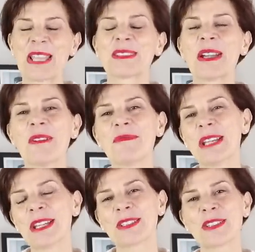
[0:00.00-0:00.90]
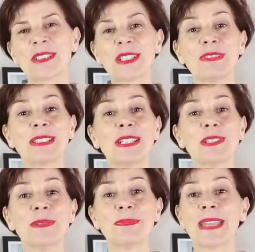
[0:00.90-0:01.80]
So I hope you enjoyed this
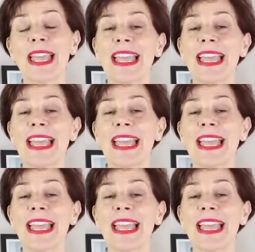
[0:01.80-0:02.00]
video.